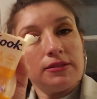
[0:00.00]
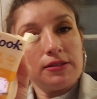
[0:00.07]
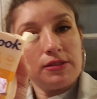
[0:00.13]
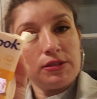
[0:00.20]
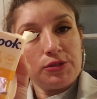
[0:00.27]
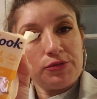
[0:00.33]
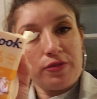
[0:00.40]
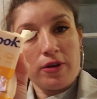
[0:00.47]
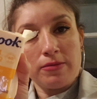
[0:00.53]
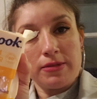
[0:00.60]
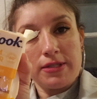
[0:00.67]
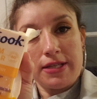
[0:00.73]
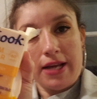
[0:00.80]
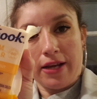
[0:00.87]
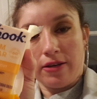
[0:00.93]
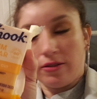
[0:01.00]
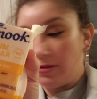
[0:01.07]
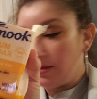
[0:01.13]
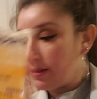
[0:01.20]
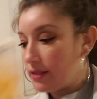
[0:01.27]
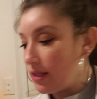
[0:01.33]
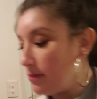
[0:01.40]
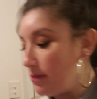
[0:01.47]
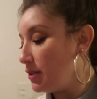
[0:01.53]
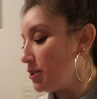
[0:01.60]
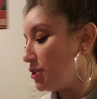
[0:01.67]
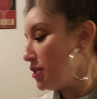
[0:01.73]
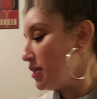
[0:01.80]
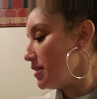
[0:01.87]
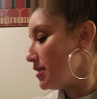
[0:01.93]
It's farm style. Tillamook
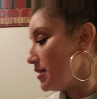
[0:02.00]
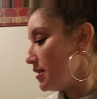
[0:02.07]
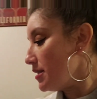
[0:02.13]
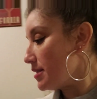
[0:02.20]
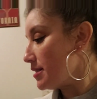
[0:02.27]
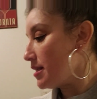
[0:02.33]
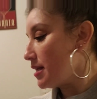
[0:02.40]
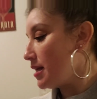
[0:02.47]
cheese.